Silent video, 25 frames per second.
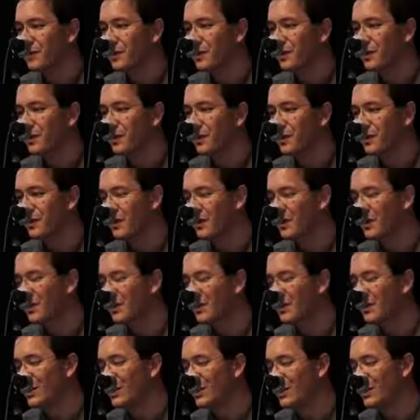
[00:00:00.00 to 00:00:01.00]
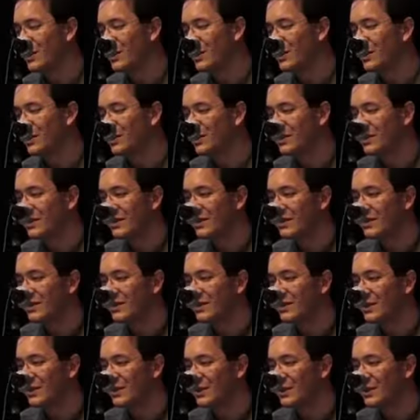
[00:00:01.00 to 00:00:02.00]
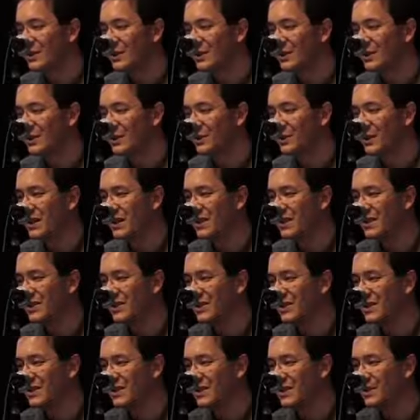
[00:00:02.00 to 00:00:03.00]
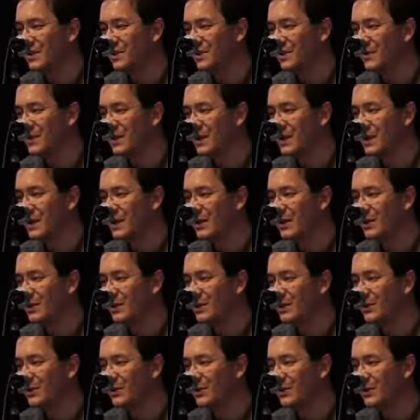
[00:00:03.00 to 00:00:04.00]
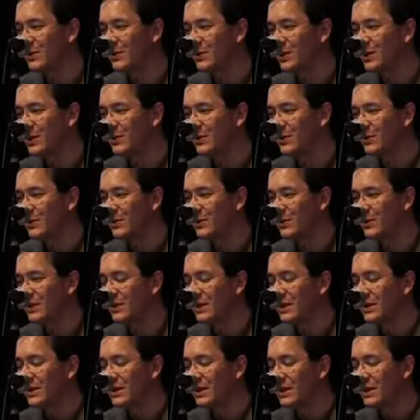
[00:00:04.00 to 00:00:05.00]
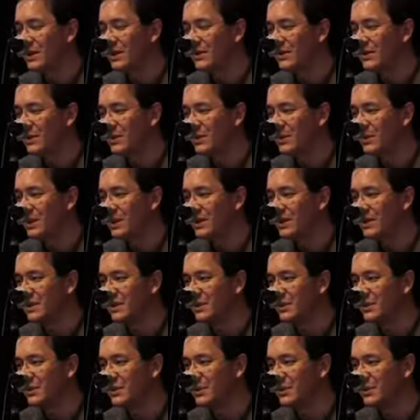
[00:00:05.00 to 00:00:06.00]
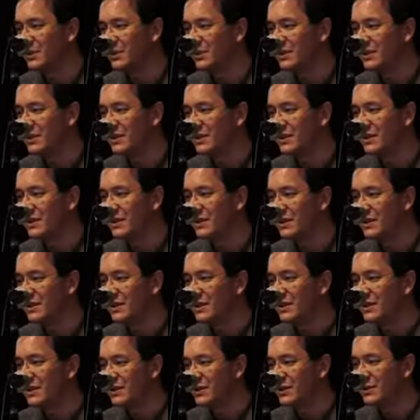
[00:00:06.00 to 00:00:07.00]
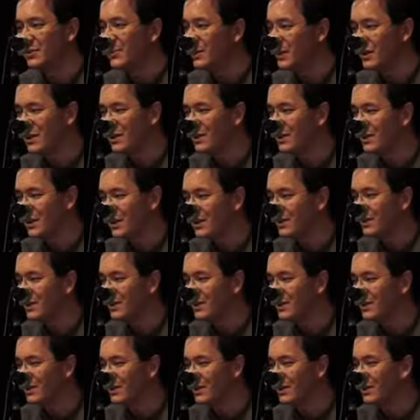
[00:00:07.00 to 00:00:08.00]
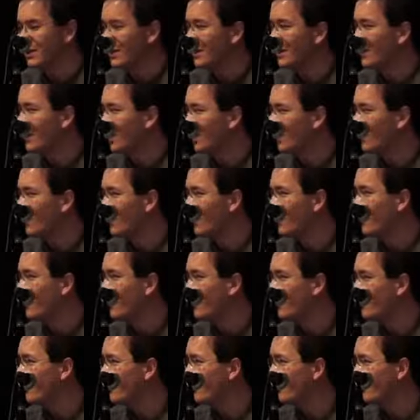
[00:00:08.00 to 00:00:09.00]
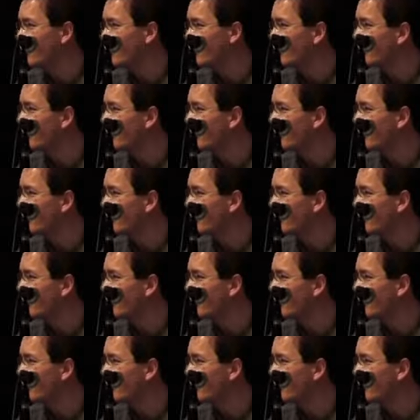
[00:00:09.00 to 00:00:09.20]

When I did go to the US, a lot of the people I was speaking to was like, when are you going to do another long form